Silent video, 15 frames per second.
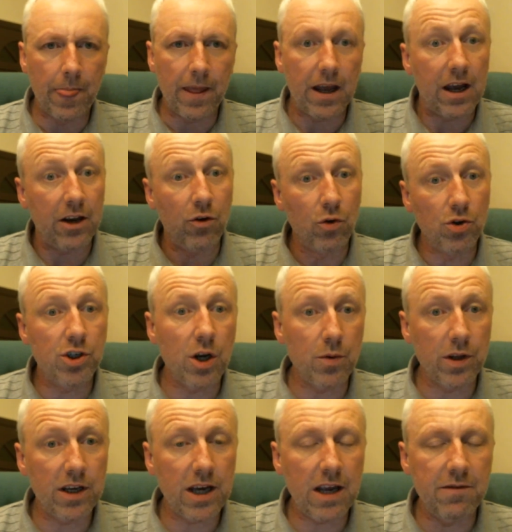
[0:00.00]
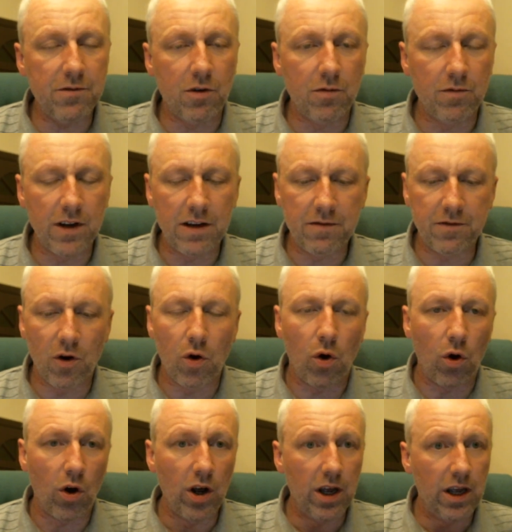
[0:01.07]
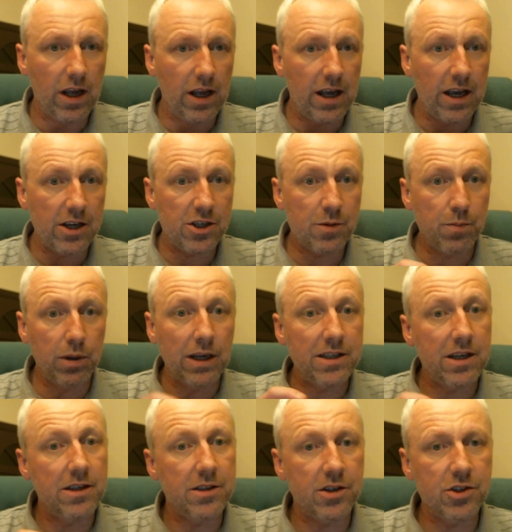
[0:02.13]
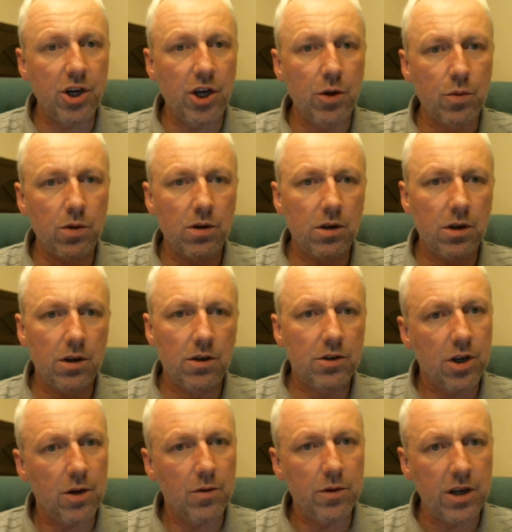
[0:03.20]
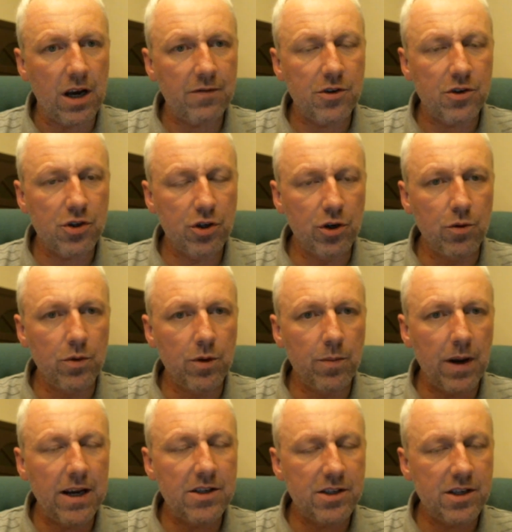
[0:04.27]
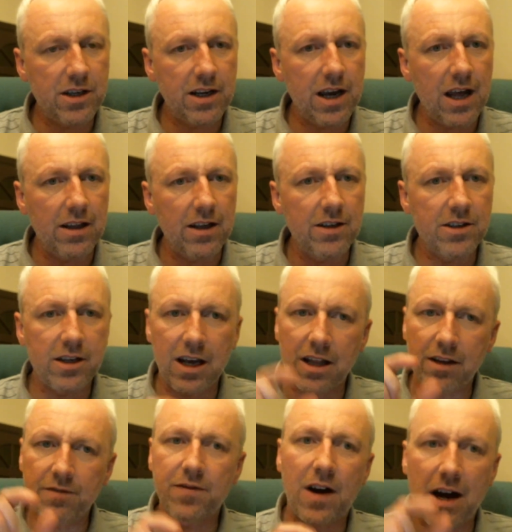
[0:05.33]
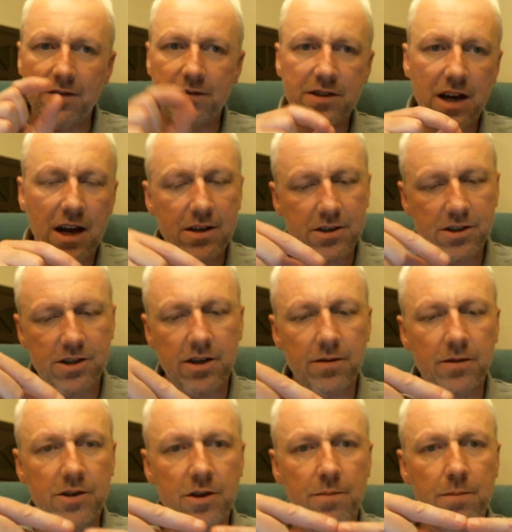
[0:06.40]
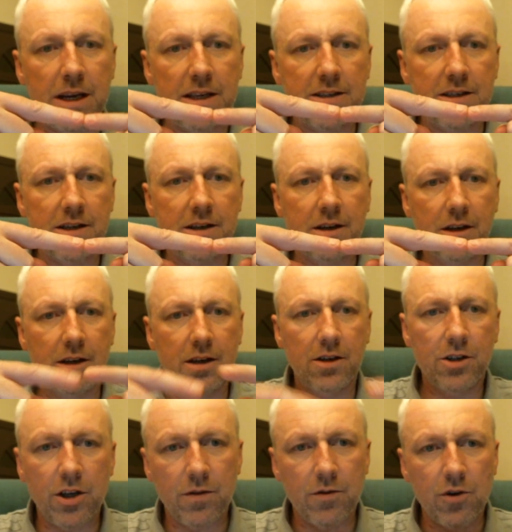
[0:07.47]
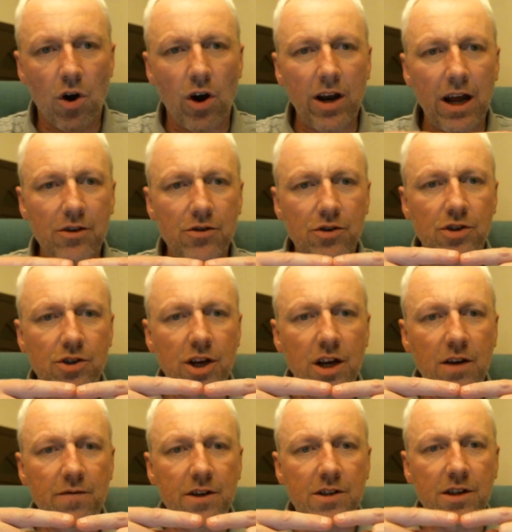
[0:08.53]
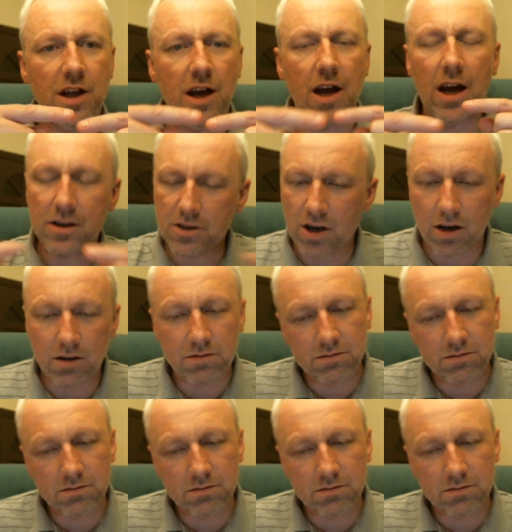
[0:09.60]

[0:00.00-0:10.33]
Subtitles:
and also the K-Fun V4 is split into 2. So you have to screw the base together to get the 510s to meet. So you've got an extra surface there. So